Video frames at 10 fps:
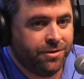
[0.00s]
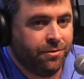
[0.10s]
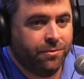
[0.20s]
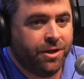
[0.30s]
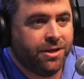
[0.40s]

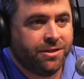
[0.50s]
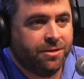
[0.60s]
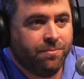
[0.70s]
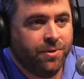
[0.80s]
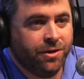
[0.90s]
So that's
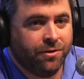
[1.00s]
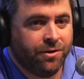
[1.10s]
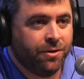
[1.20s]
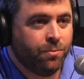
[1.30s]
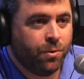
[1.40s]

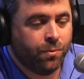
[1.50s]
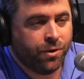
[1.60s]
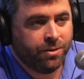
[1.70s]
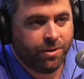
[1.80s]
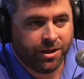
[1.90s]
they're more
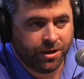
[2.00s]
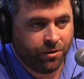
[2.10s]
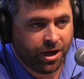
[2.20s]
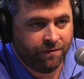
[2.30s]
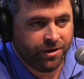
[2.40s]
worried about the
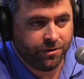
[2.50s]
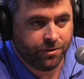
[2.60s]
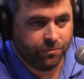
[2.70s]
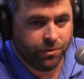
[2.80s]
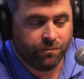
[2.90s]
gravity
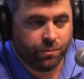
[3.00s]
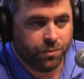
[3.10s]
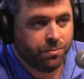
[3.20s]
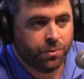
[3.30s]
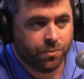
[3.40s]
on the roof, where
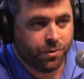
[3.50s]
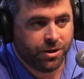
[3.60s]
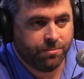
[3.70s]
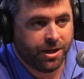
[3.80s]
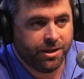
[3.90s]
we're more
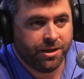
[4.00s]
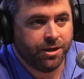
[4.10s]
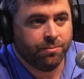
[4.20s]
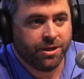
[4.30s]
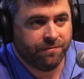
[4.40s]
worried about the
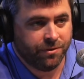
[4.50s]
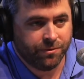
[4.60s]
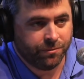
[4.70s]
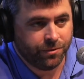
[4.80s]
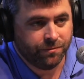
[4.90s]
uplift
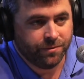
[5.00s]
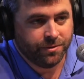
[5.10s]
on the roof.